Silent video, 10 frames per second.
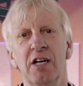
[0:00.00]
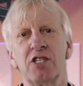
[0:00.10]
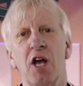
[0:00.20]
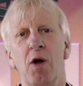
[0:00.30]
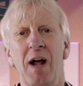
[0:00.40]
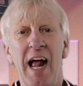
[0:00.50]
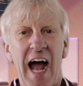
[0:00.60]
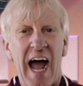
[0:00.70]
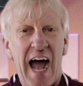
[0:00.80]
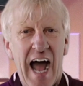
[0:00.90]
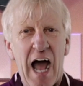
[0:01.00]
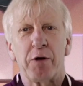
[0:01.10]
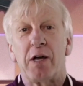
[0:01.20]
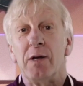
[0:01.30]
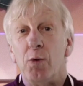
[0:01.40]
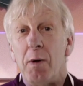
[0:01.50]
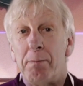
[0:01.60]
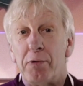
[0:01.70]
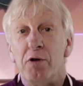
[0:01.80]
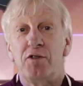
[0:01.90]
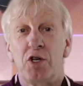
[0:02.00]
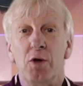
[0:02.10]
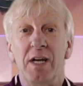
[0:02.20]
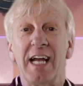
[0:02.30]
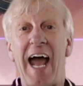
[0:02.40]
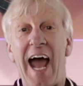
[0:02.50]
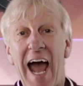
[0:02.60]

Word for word: So, how can you improve tuning